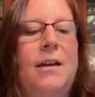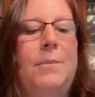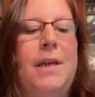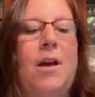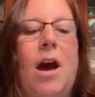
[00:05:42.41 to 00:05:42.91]

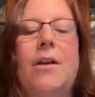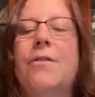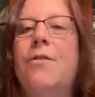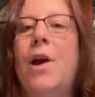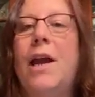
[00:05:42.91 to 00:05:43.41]
Be not
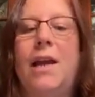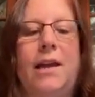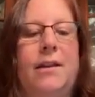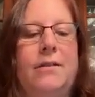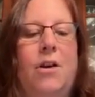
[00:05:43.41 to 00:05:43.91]

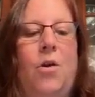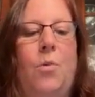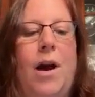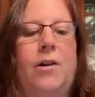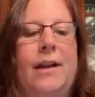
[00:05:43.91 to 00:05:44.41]
afraid, O
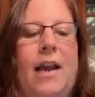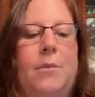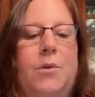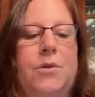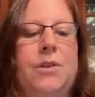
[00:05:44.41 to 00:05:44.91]
wild
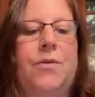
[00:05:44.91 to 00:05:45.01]
animals,